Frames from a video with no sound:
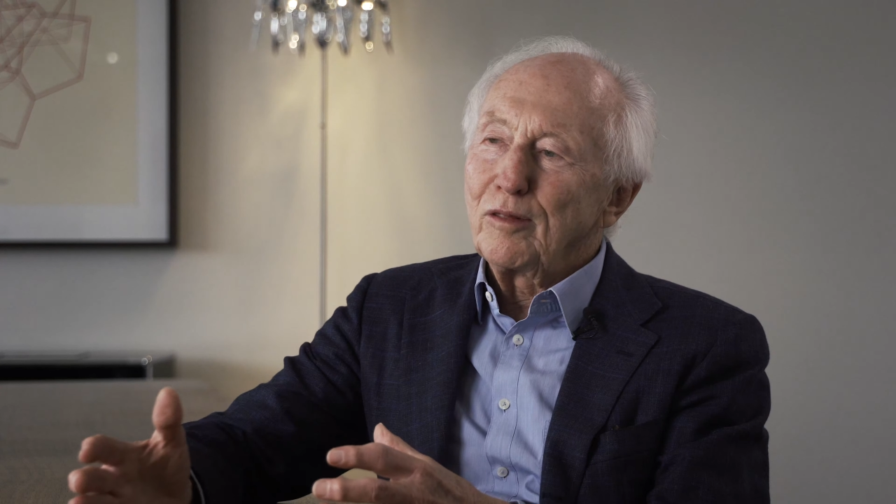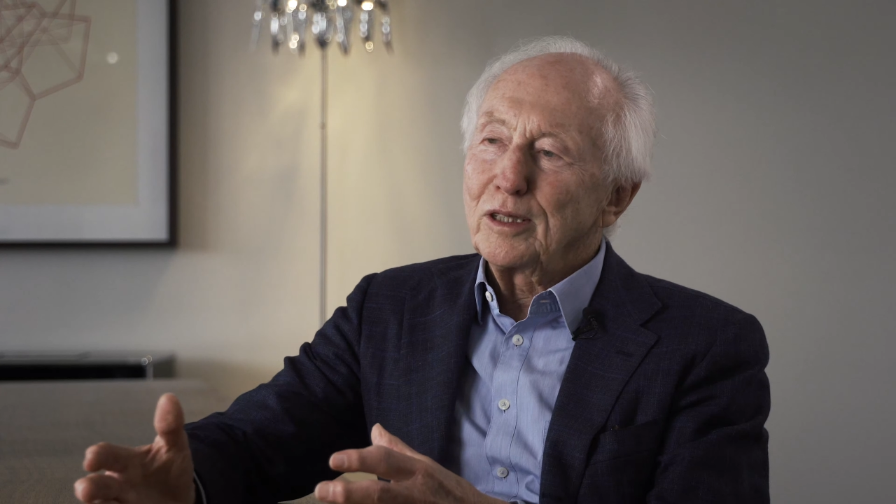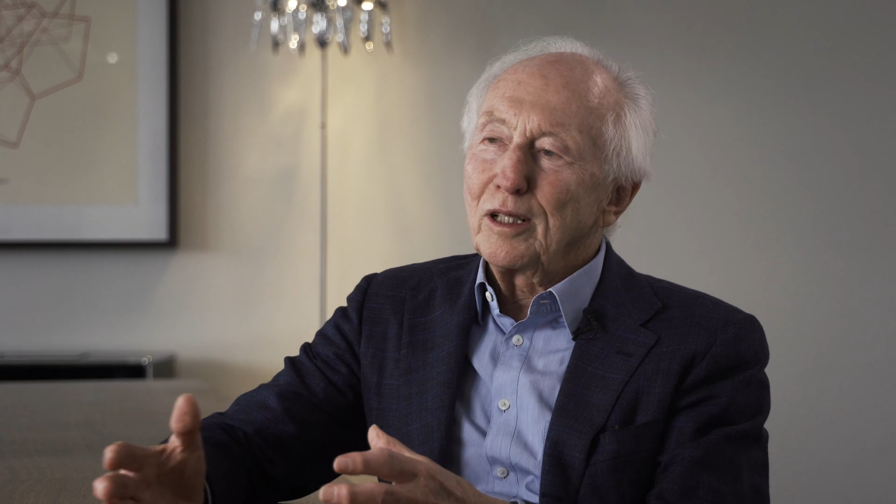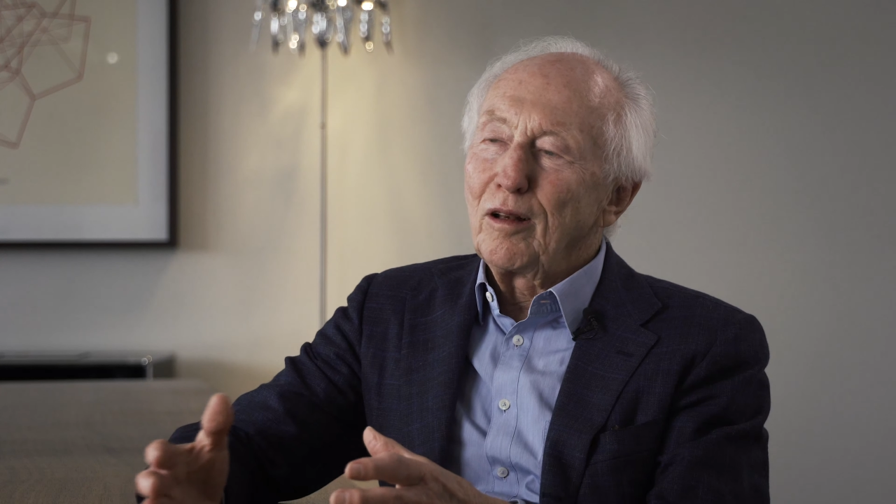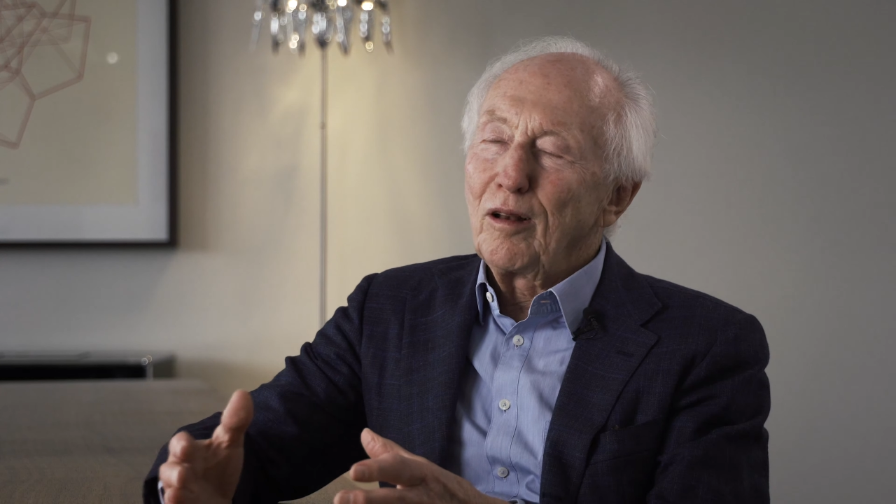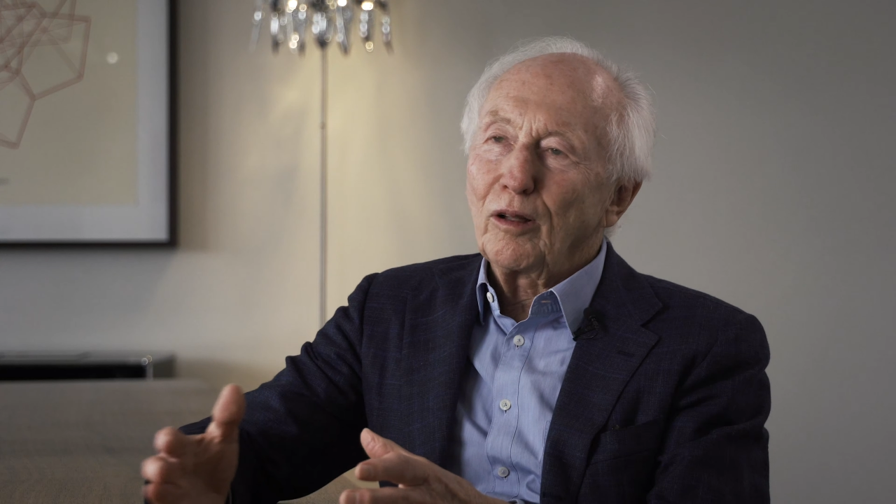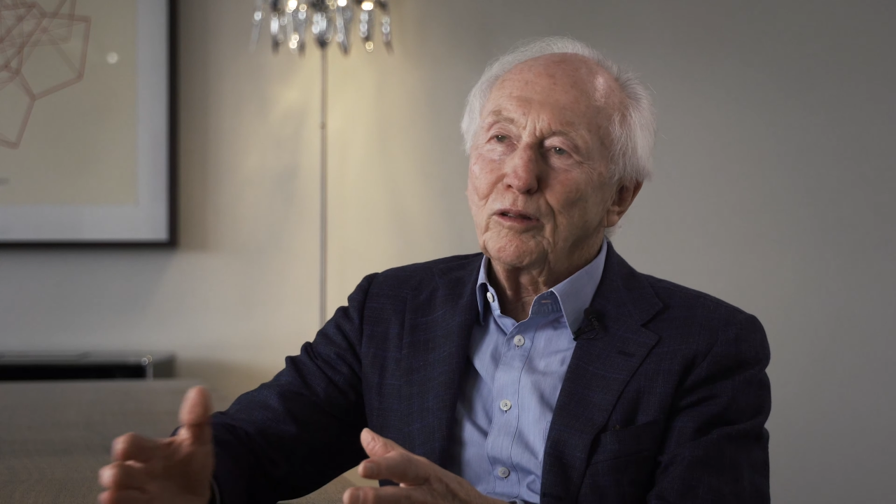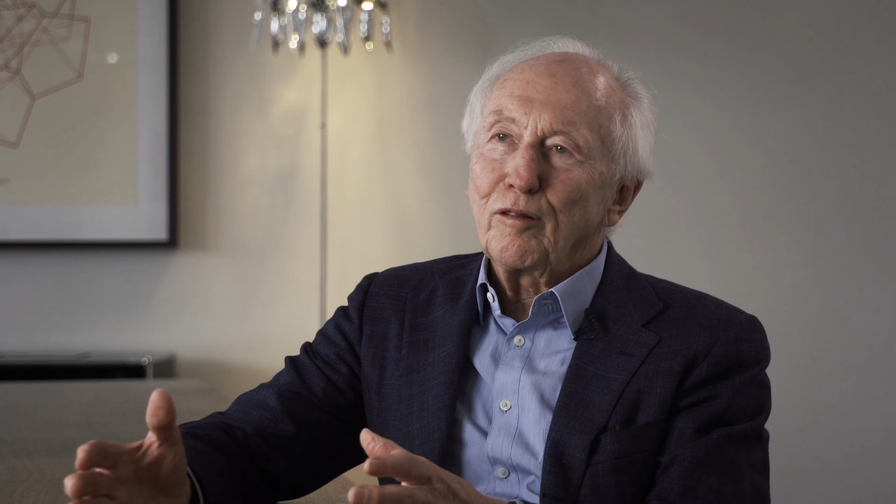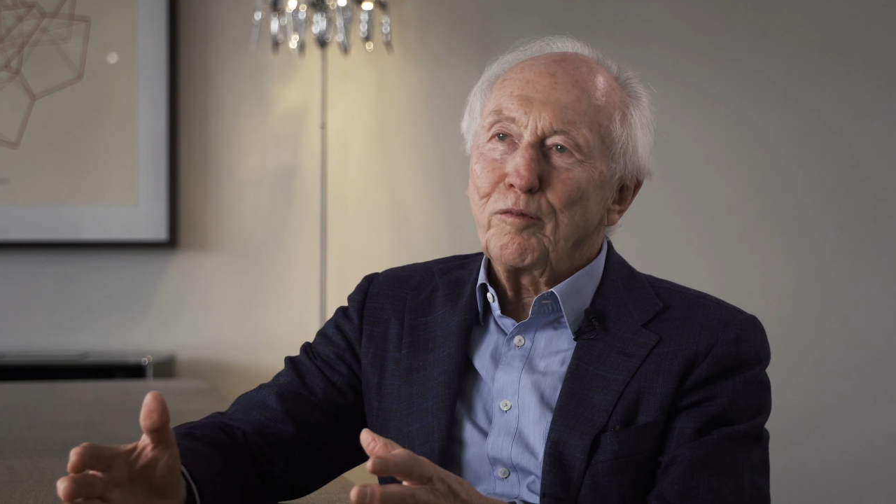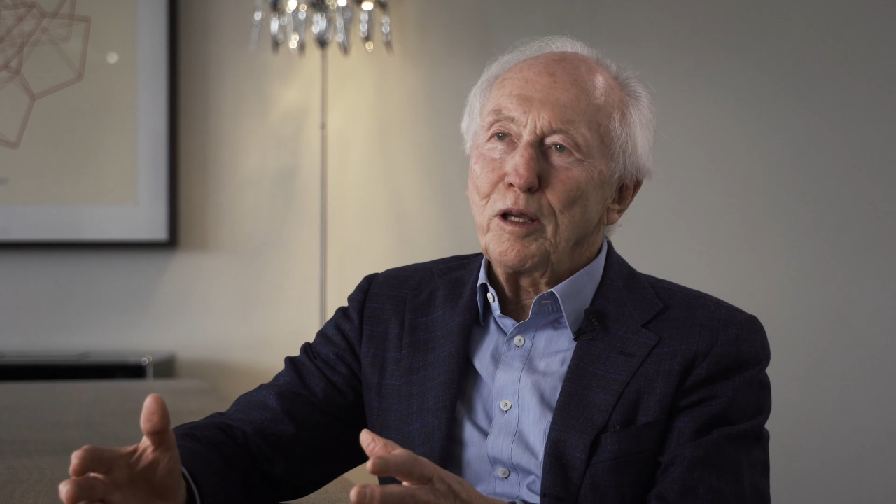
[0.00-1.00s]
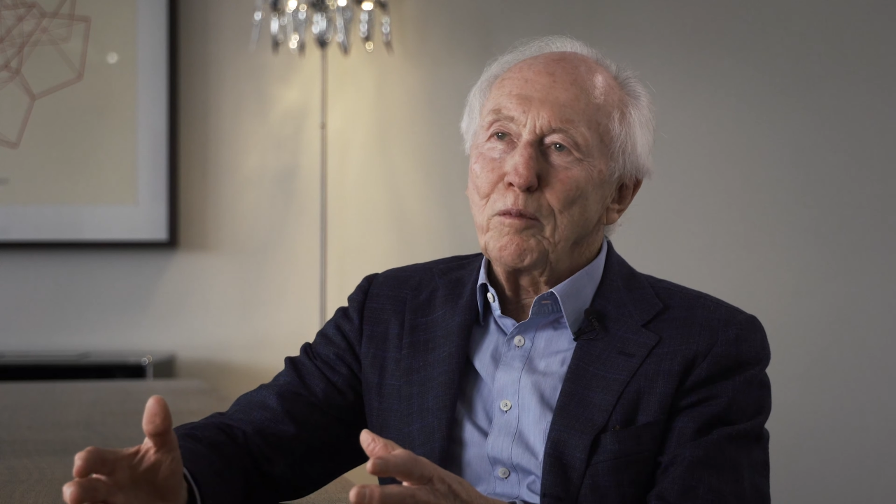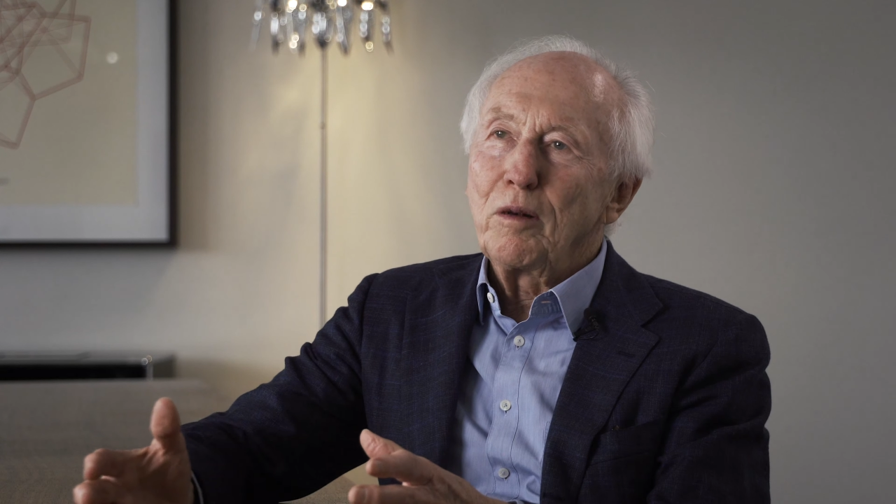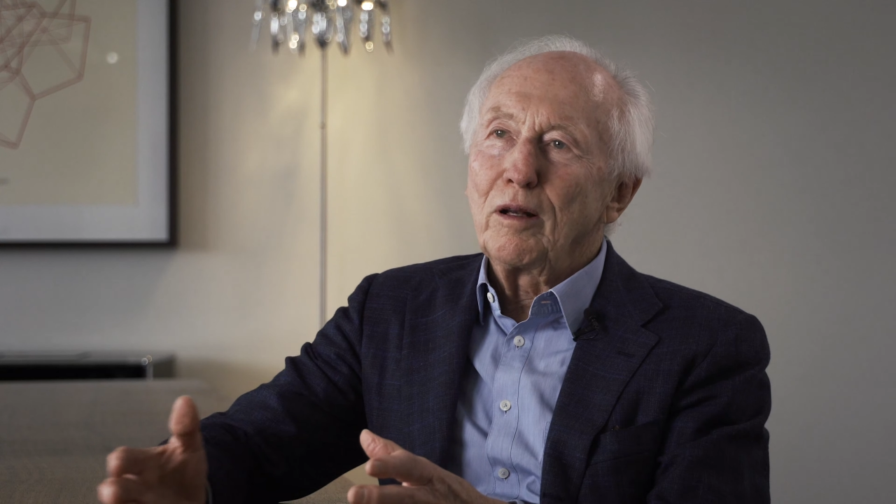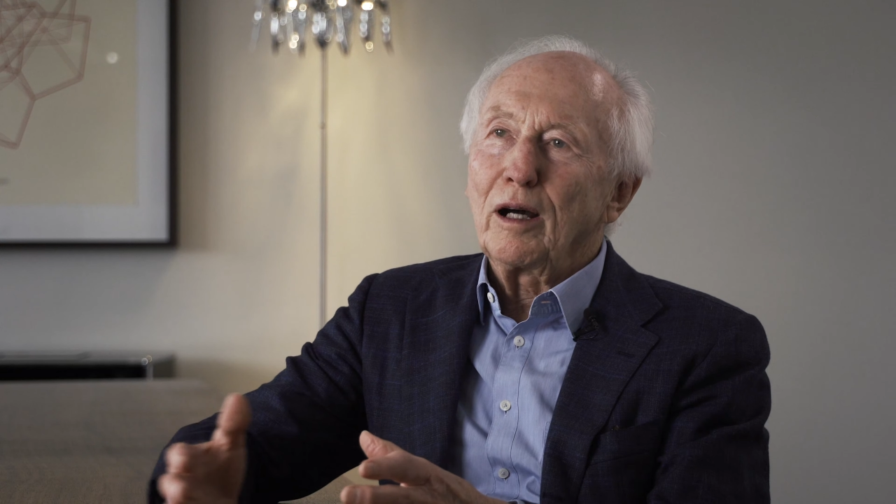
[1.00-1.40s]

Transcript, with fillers: with a lot of people